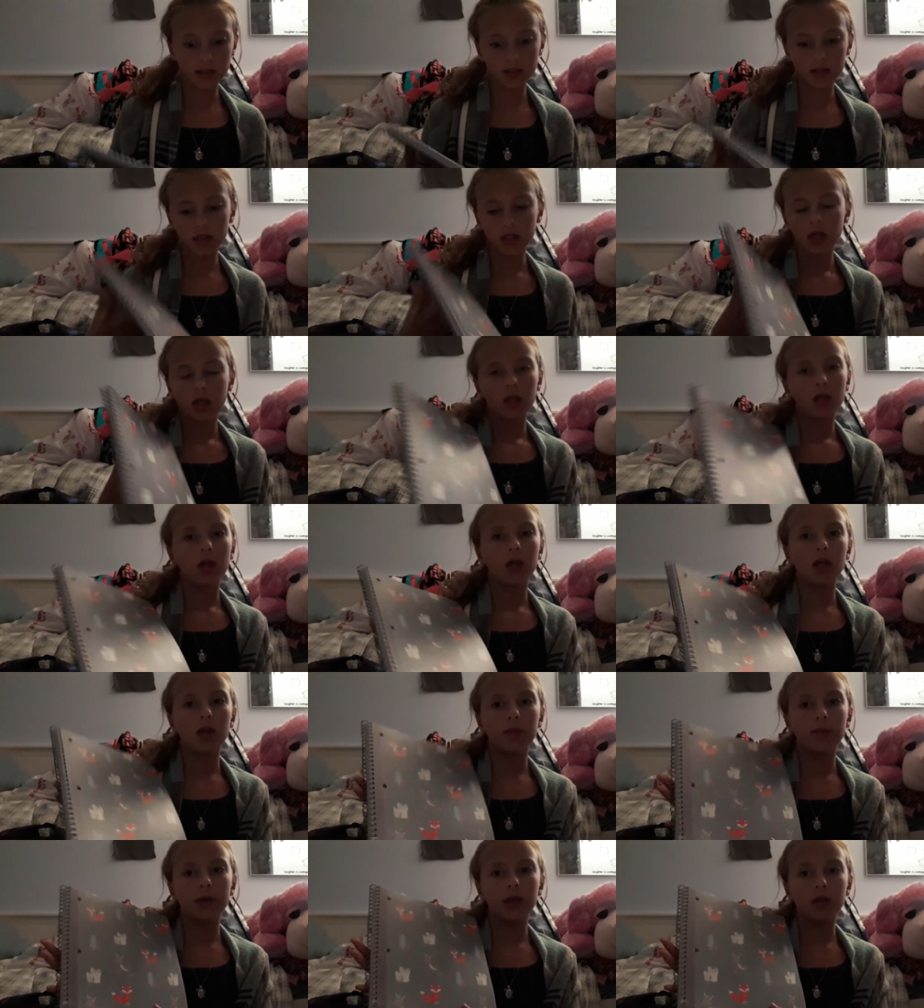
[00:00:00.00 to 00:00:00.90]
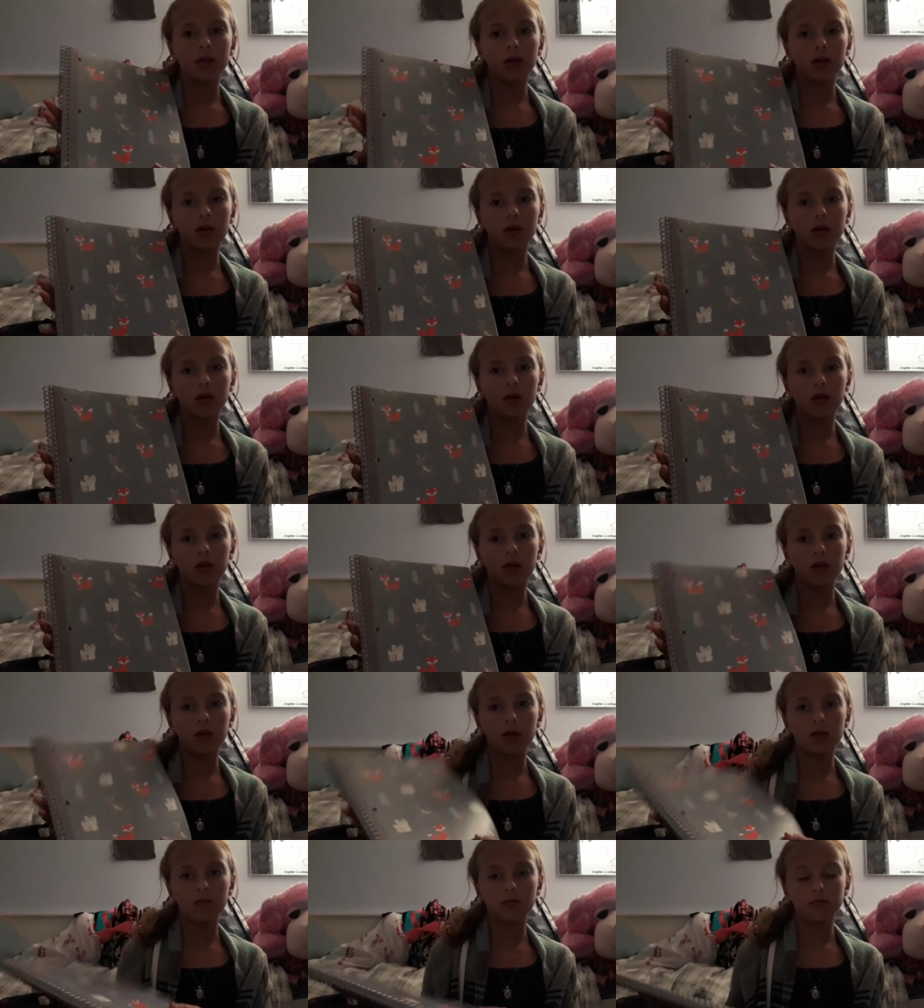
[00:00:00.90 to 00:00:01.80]
Um, I
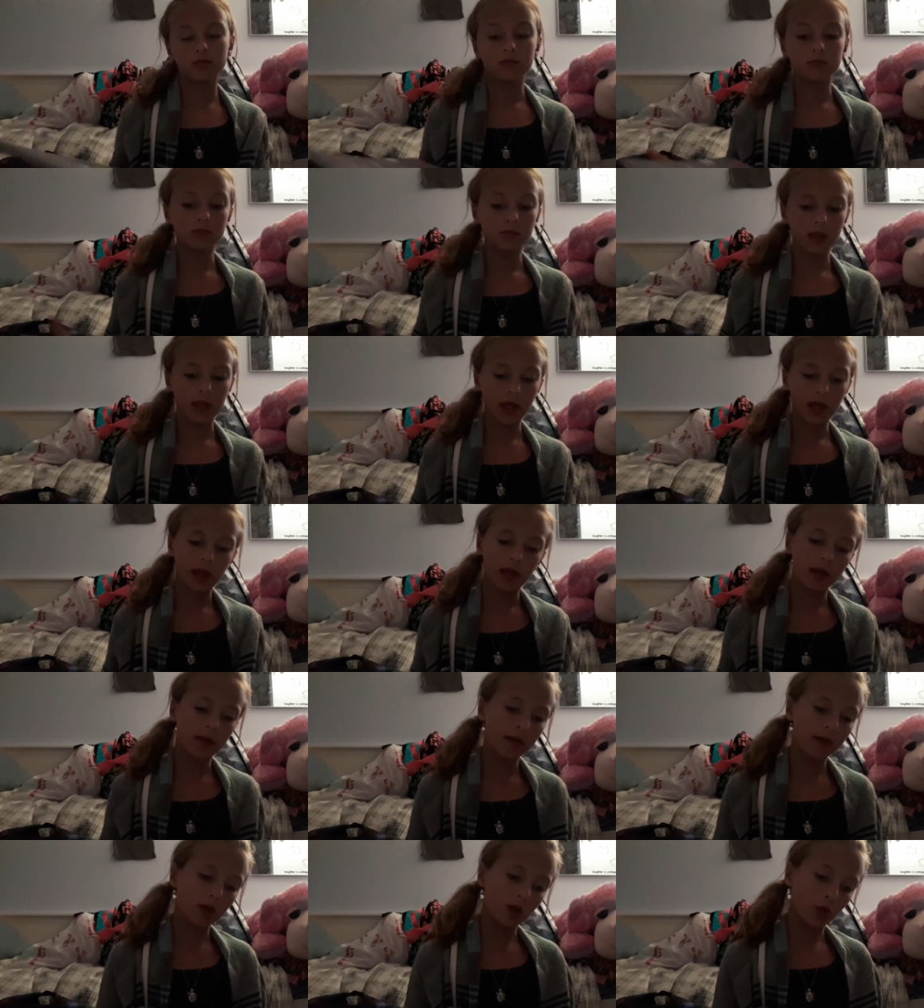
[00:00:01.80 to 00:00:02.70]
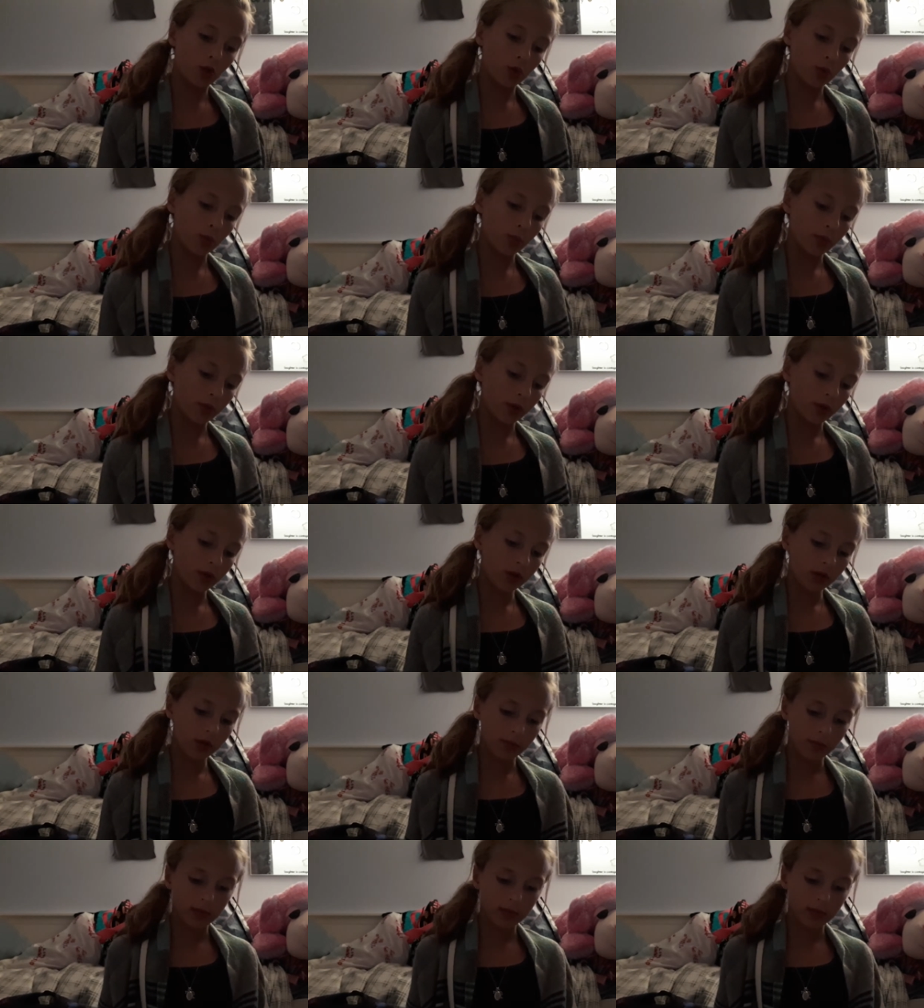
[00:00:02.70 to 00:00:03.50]
got that notebook